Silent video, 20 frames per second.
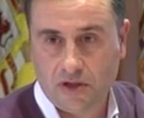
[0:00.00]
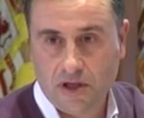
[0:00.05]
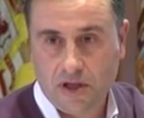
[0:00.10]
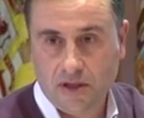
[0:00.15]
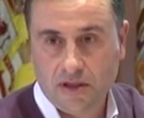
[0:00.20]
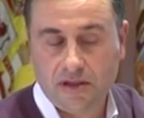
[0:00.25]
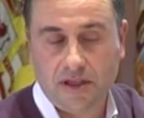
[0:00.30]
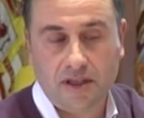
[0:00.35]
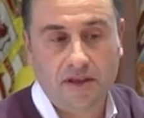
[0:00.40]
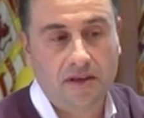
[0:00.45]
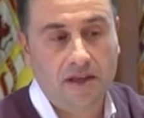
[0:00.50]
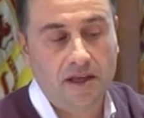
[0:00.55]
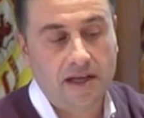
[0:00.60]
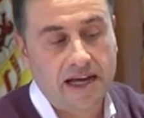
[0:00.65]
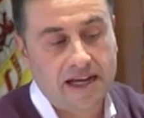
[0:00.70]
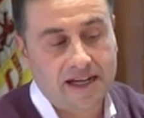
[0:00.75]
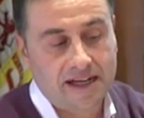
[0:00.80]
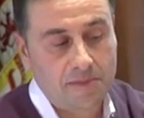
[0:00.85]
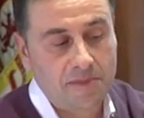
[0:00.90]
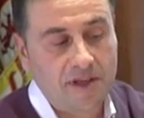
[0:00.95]
this is
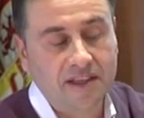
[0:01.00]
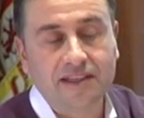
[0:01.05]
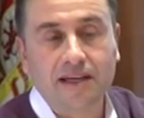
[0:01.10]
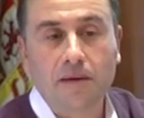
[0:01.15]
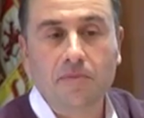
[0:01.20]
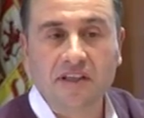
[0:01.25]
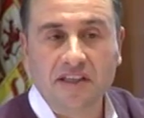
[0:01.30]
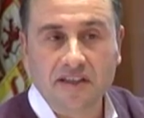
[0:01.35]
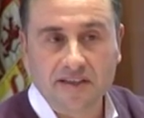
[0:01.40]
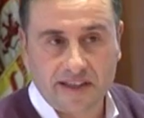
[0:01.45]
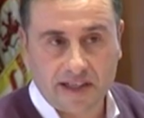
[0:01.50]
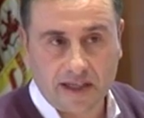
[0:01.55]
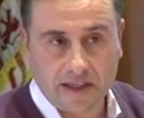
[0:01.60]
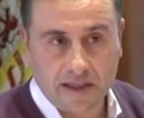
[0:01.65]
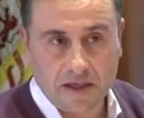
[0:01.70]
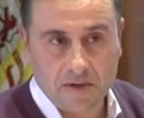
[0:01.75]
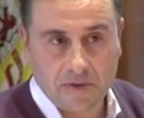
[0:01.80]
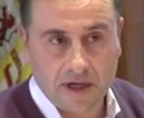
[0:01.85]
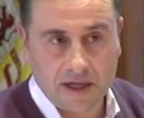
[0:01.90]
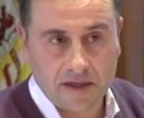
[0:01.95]
what citizens
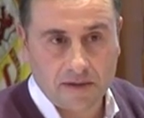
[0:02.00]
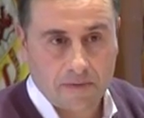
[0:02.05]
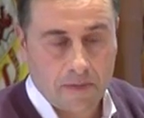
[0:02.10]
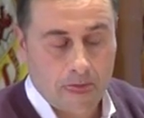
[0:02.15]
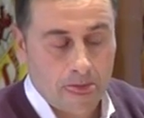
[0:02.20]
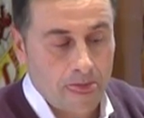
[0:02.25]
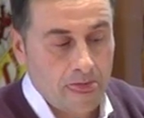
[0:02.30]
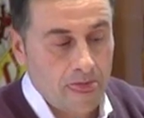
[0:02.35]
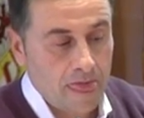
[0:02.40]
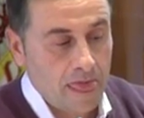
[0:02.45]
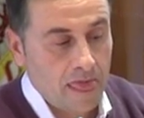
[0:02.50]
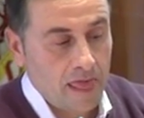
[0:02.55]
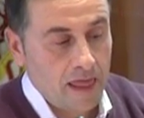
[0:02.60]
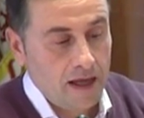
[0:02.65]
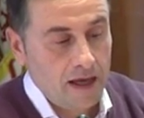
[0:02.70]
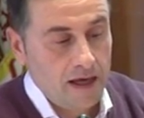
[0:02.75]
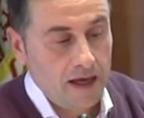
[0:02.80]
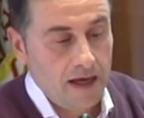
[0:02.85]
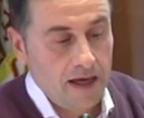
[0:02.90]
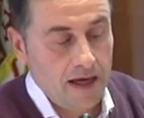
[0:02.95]
will see
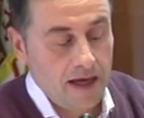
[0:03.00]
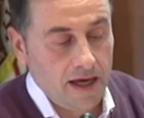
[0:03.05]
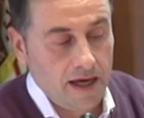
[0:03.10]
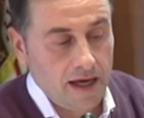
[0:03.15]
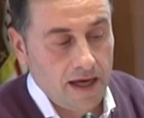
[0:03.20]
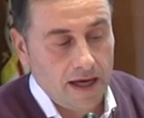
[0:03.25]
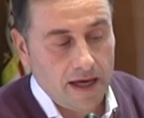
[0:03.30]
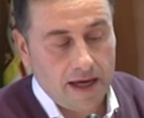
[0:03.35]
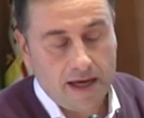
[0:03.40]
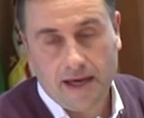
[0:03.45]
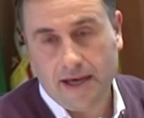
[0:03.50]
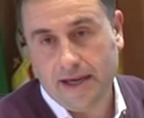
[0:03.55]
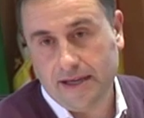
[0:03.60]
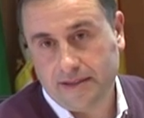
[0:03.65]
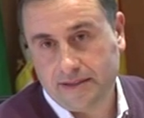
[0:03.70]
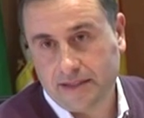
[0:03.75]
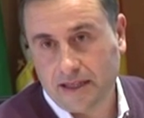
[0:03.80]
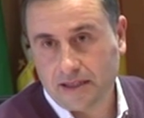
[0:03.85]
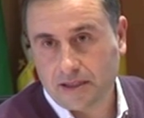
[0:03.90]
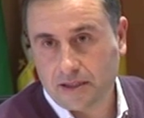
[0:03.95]
from the
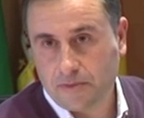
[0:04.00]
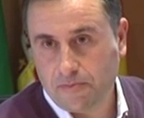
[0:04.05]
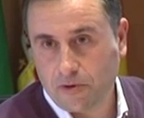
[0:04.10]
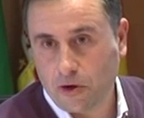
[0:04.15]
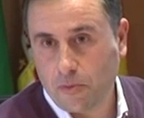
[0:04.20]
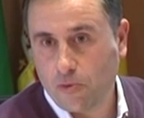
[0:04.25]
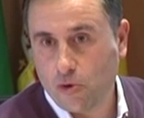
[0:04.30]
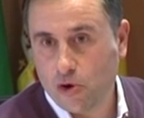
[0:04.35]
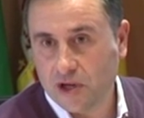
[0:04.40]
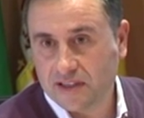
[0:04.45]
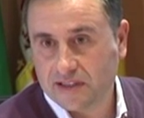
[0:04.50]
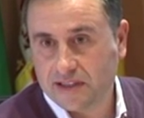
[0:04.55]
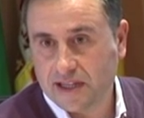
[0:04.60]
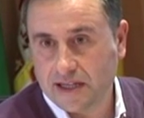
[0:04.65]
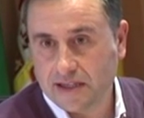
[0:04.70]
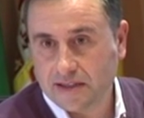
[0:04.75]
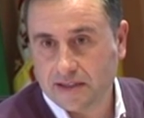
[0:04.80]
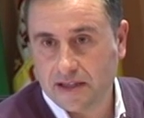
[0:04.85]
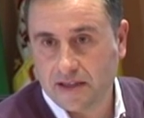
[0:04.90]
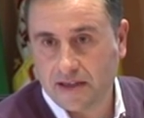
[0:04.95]
administrative tool.
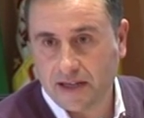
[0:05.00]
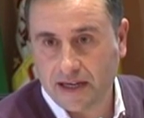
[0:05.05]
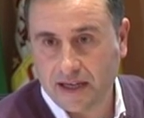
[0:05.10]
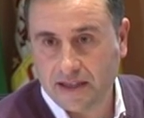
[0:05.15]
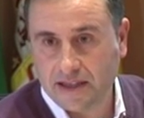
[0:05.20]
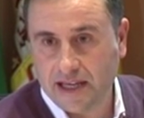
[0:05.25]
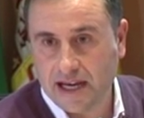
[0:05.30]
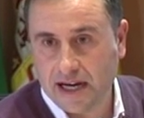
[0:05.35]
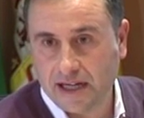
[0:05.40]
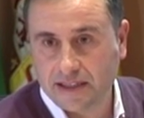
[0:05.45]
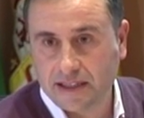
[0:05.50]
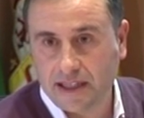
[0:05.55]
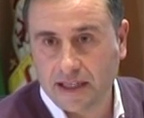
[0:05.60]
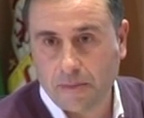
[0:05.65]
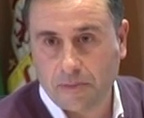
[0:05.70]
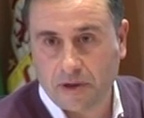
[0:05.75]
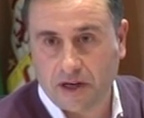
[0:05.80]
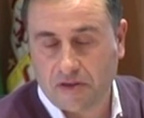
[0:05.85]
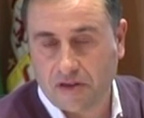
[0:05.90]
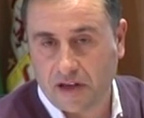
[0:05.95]
These
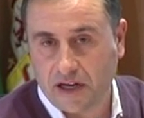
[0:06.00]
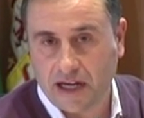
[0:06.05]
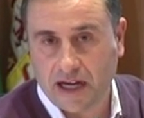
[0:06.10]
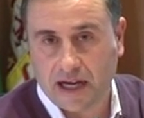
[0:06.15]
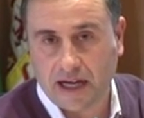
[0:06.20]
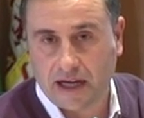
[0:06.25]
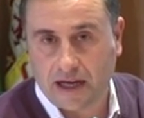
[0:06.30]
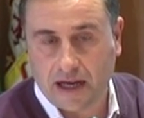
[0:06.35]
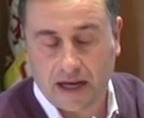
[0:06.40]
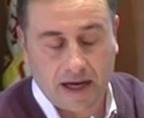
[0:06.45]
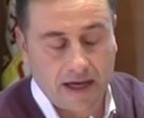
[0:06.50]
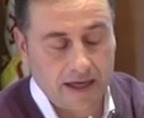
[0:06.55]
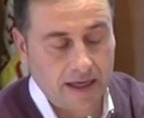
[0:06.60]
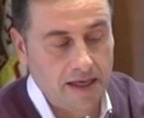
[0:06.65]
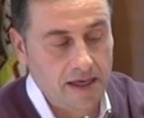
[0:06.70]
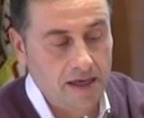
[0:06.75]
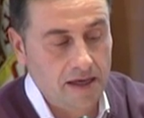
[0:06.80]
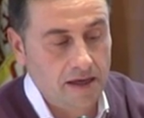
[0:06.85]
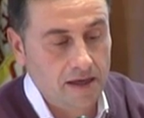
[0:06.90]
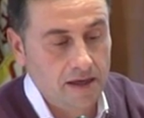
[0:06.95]
proposals will
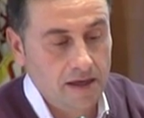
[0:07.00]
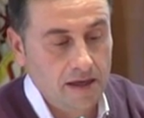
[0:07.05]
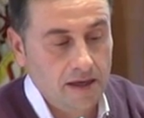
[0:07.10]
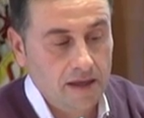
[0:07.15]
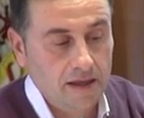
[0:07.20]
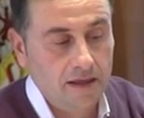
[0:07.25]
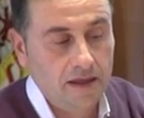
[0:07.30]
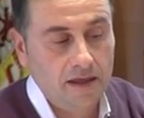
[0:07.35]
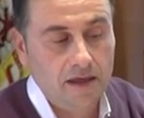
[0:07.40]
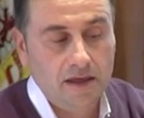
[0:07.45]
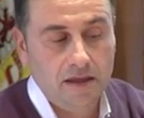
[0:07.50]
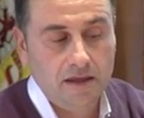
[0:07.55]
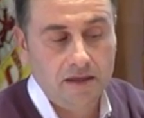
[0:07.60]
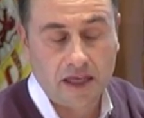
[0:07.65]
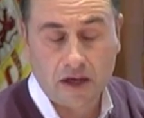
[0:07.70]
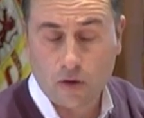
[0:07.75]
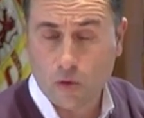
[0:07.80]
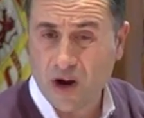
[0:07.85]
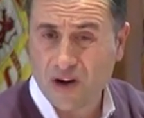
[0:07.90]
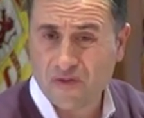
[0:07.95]
be open and
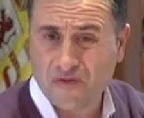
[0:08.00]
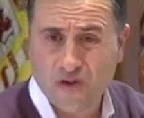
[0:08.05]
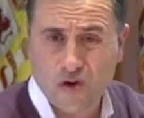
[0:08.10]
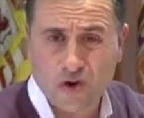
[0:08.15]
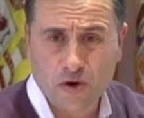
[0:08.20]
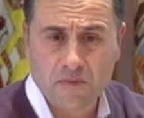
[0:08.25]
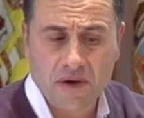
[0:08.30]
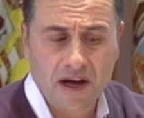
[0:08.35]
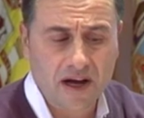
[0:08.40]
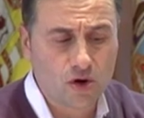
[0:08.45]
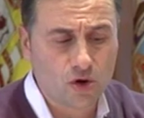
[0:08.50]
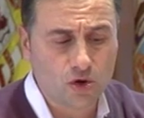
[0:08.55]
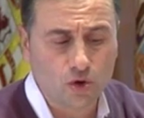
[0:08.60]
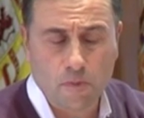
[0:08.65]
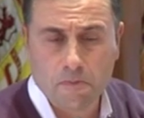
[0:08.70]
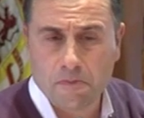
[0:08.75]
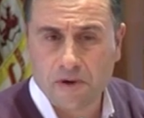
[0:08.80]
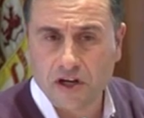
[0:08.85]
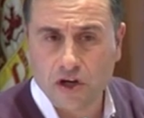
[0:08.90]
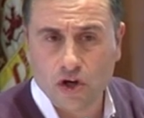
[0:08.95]
will appear here
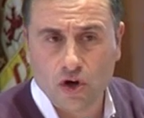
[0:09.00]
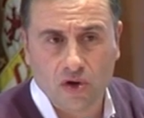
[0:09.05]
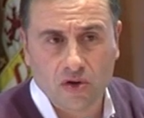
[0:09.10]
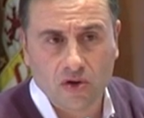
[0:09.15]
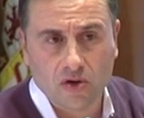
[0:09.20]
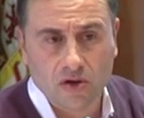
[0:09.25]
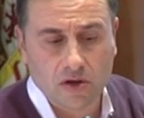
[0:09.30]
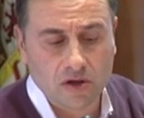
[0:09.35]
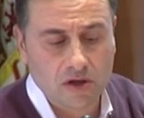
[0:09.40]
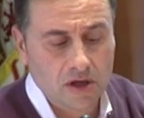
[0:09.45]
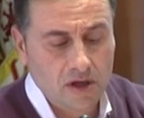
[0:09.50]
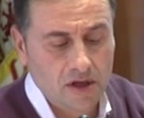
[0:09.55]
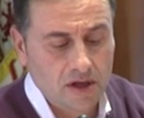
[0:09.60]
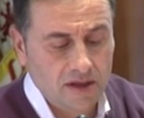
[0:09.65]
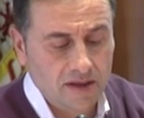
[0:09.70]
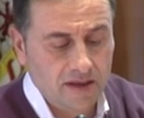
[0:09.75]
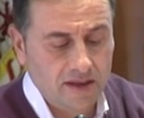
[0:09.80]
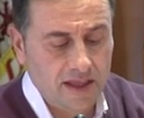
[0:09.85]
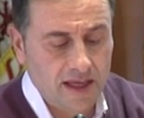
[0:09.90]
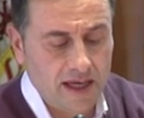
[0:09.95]

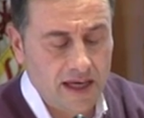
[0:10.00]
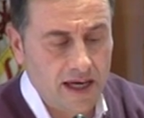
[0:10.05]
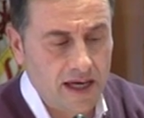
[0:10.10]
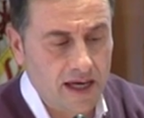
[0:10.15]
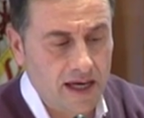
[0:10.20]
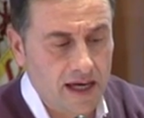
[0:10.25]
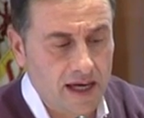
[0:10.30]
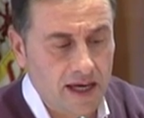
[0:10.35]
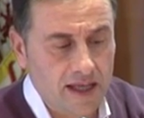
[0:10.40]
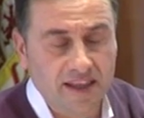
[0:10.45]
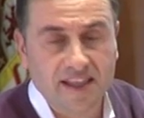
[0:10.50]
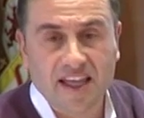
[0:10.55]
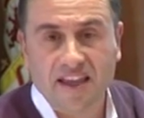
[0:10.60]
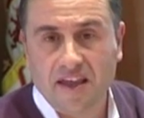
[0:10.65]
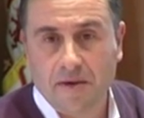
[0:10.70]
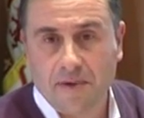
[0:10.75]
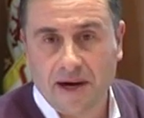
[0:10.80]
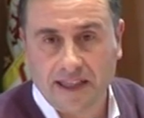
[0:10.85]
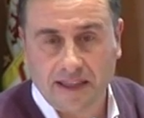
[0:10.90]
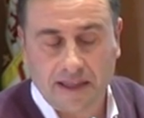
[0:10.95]
also
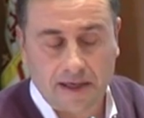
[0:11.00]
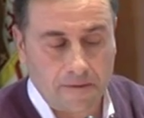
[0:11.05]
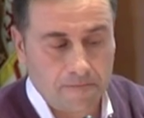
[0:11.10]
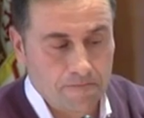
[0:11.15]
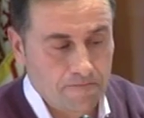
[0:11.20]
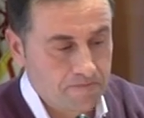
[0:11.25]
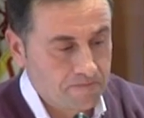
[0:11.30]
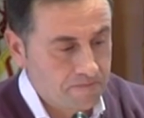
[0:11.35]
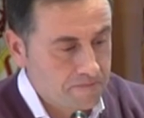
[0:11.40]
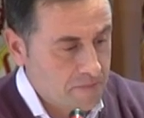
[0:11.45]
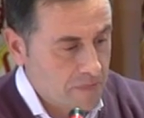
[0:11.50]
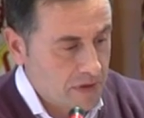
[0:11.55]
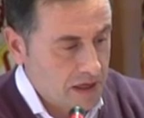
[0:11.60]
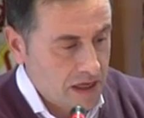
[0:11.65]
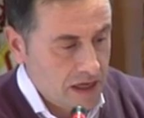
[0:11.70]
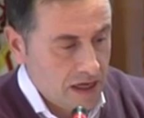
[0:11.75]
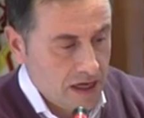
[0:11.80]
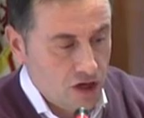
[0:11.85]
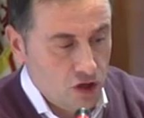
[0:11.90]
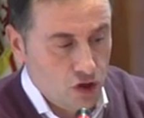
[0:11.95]
with
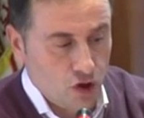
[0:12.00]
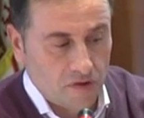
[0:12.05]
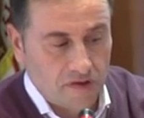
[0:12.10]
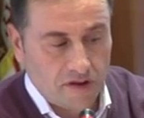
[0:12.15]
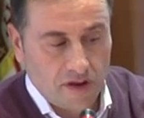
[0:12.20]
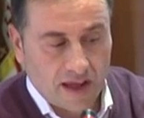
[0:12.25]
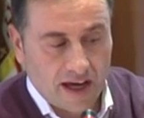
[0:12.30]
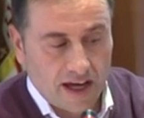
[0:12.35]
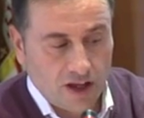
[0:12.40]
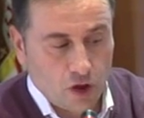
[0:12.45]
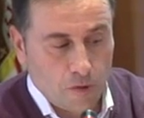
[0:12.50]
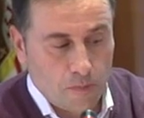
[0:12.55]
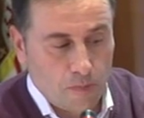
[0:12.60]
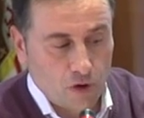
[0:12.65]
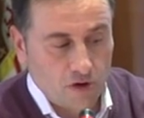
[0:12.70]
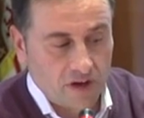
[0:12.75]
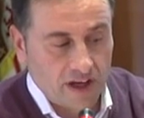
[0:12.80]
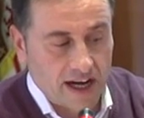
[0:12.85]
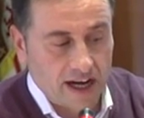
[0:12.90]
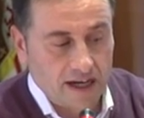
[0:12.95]
a discussion
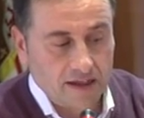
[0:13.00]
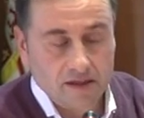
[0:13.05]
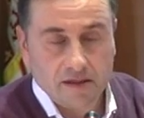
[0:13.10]
period.